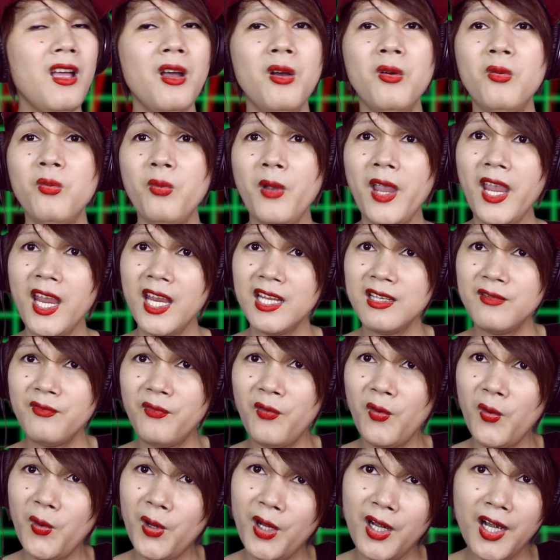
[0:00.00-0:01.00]
Wait
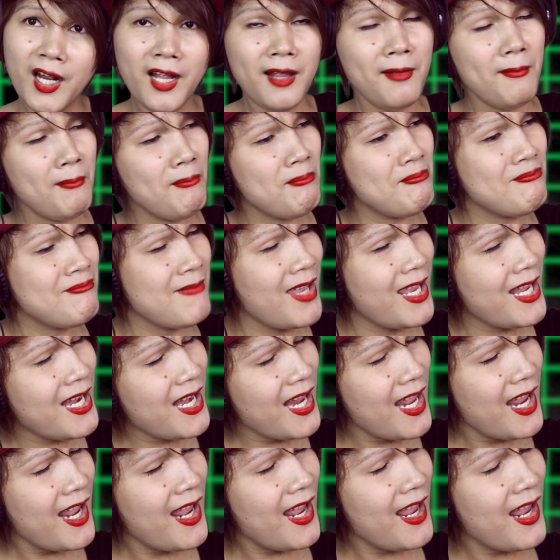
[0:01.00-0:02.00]
for a
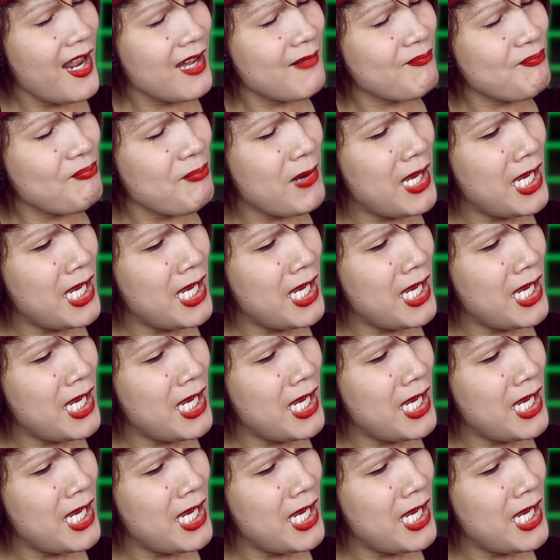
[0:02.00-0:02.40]
minute,